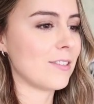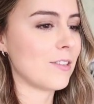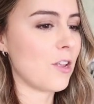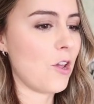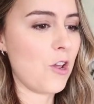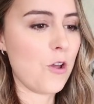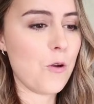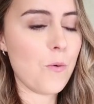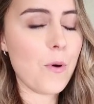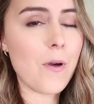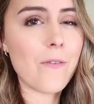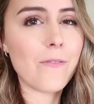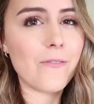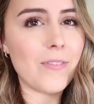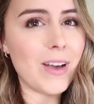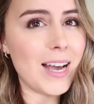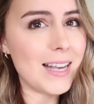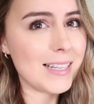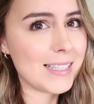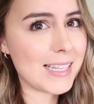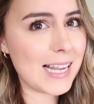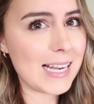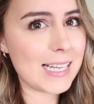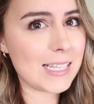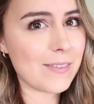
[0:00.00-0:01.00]
So
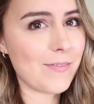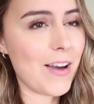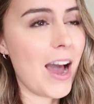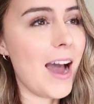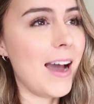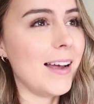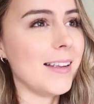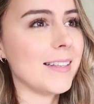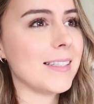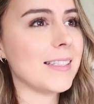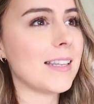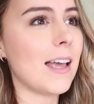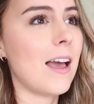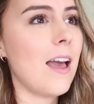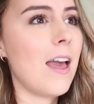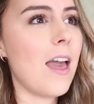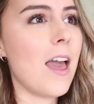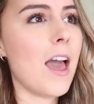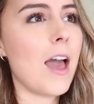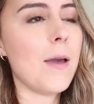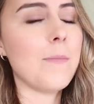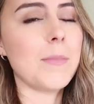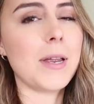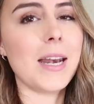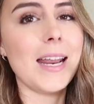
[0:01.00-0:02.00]
first things first,
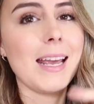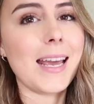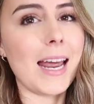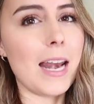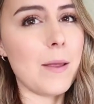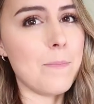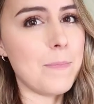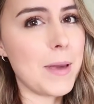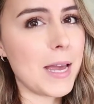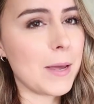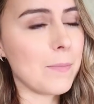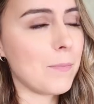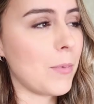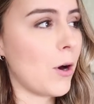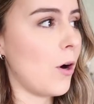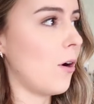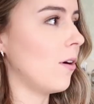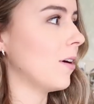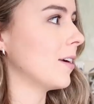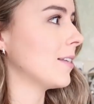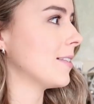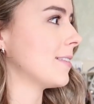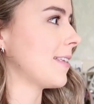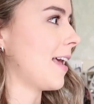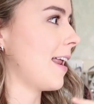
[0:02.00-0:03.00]
I'm gonna get a big
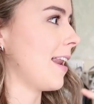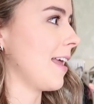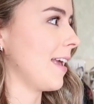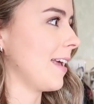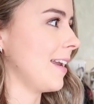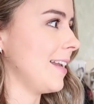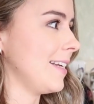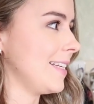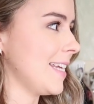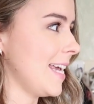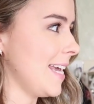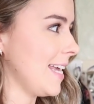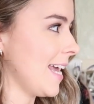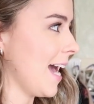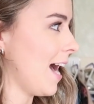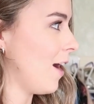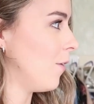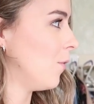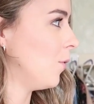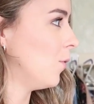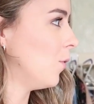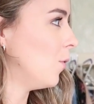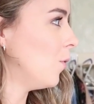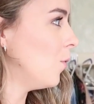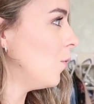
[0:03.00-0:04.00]
box and I'm gonna take
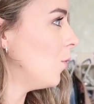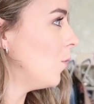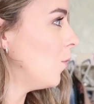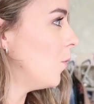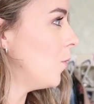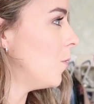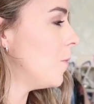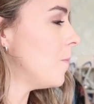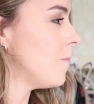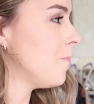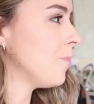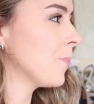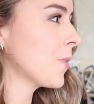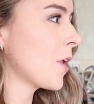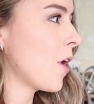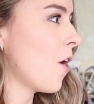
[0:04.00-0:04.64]
out all